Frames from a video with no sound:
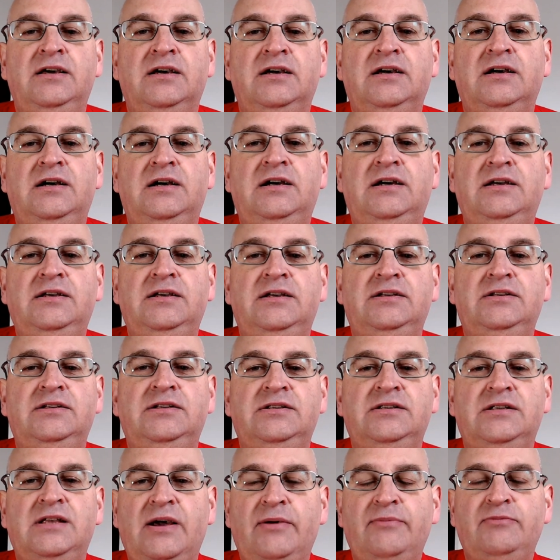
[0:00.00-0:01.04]

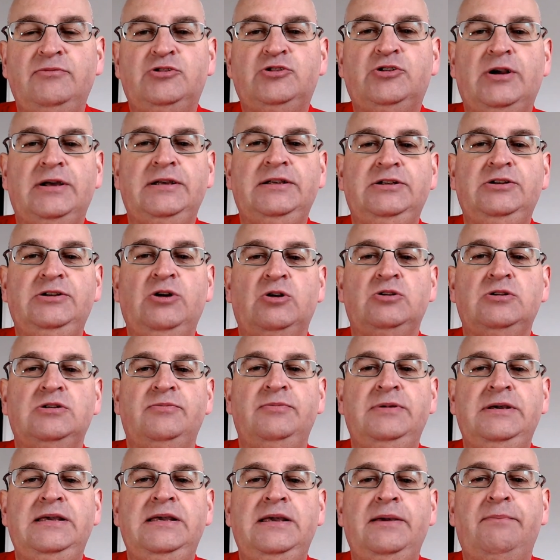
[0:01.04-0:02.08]
and I'm trying not to
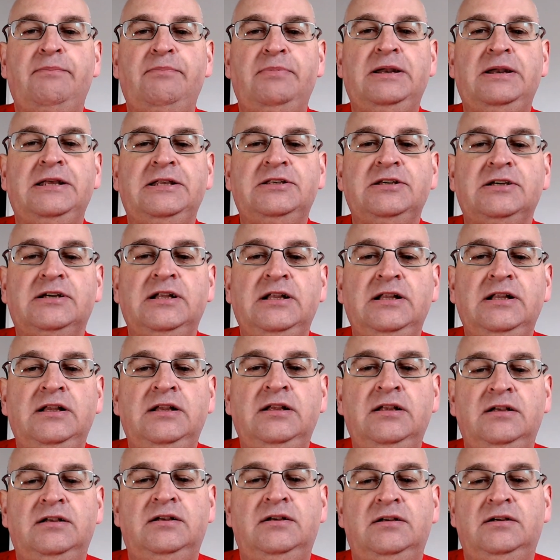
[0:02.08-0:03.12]
be
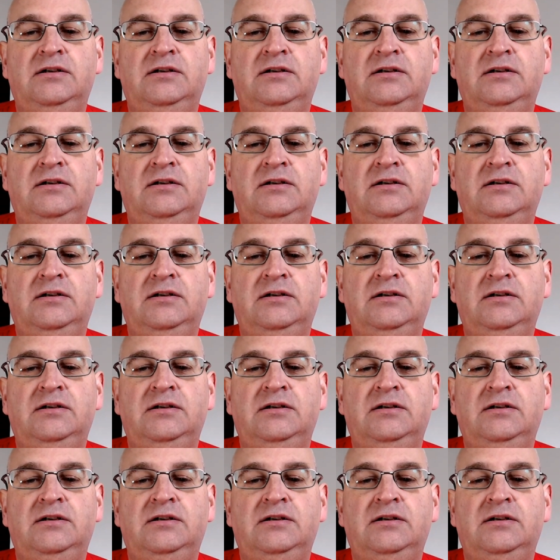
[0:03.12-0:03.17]
political,